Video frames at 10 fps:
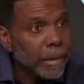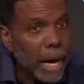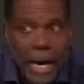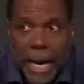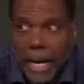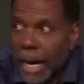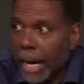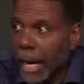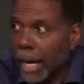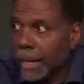
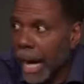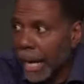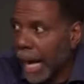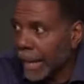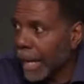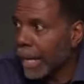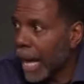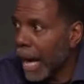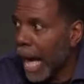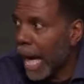I get it
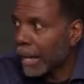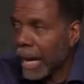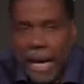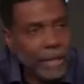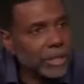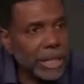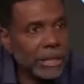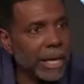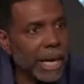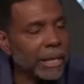now. I sit
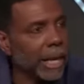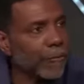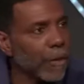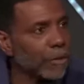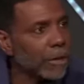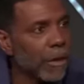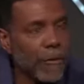there and I look at folks